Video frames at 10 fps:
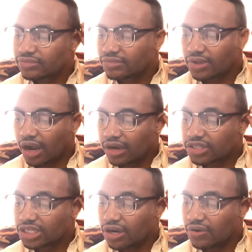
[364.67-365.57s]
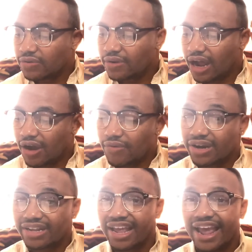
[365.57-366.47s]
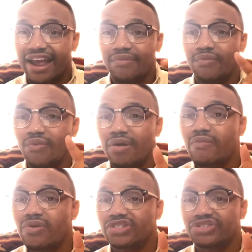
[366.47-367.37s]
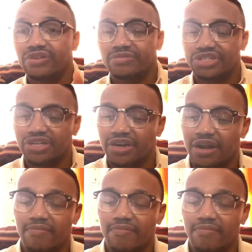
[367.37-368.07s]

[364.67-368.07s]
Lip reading: also I want to add one more scripture